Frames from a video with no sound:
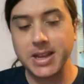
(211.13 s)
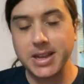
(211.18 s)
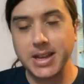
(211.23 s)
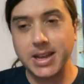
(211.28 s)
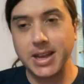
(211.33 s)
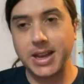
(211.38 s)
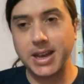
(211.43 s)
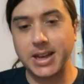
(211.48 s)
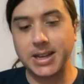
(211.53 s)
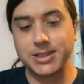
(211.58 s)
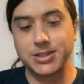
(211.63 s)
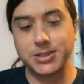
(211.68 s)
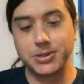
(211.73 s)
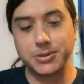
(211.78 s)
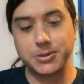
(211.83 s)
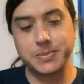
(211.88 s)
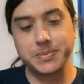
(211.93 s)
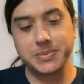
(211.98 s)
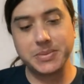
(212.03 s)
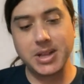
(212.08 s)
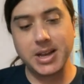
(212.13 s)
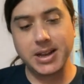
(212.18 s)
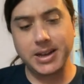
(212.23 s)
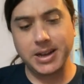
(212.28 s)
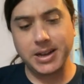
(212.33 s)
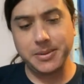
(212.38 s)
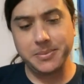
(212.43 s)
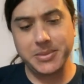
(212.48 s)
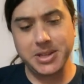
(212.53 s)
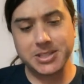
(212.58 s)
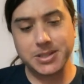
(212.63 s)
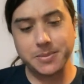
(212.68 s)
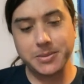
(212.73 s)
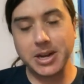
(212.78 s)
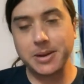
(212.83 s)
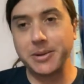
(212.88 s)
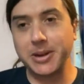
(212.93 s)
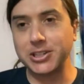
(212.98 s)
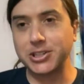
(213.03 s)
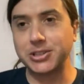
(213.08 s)
and so uh, that's something I'm
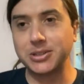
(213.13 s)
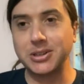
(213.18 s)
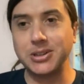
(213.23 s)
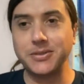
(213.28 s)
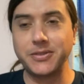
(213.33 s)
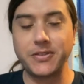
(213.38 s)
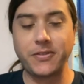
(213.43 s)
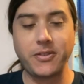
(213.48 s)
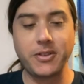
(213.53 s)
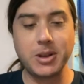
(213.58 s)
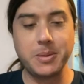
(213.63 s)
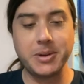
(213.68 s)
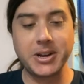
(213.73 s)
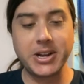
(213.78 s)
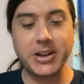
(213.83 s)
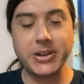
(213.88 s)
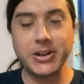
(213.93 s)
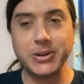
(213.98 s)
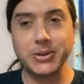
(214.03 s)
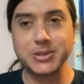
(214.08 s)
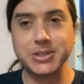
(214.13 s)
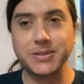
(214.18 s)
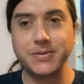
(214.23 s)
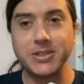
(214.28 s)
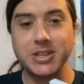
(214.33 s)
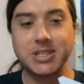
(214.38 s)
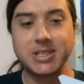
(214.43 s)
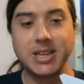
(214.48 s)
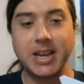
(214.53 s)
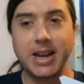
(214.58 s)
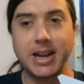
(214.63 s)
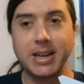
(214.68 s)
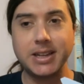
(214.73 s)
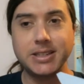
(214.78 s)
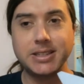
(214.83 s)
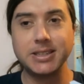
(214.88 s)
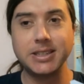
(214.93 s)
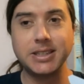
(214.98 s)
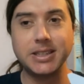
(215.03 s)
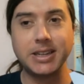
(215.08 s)
not sure of if anybody knows if this had
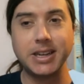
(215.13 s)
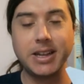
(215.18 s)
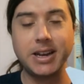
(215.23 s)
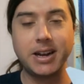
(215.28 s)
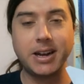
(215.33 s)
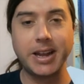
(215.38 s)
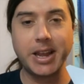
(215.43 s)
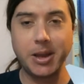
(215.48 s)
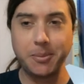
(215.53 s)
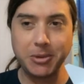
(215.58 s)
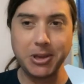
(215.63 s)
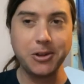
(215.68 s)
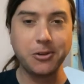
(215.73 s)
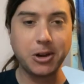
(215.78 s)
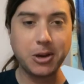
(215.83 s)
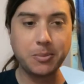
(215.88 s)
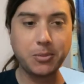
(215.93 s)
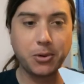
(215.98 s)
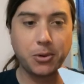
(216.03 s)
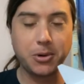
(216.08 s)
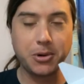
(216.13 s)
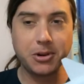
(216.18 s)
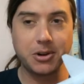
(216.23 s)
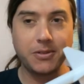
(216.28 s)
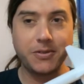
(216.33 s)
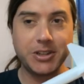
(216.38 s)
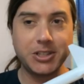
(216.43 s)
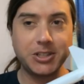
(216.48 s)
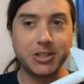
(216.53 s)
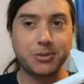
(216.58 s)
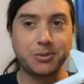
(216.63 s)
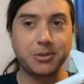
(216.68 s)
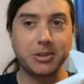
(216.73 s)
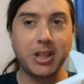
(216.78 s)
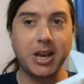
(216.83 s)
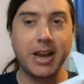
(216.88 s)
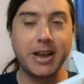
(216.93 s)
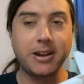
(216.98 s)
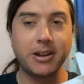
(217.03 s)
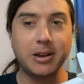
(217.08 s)
uh, an IMU on board or if it just
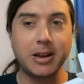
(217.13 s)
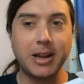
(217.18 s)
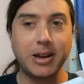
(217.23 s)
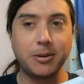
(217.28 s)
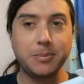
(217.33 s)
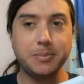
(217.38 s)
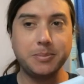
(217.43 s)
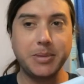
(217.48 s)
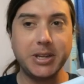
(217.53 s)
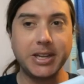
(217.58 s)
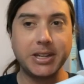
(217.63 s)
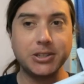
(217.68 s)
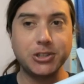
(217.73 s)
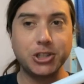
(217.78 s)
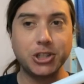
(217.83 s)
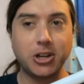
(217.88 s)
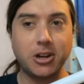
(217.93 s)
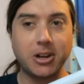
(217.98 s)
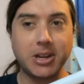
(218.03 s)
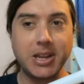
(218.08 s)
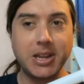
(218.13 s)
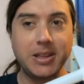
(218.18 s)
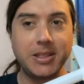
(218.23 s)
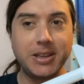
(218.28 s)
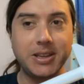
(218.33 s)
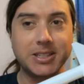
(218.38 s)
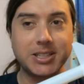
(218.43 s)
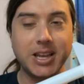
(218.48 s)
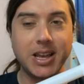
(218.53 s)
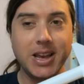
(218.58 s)
relied on how big and chunky these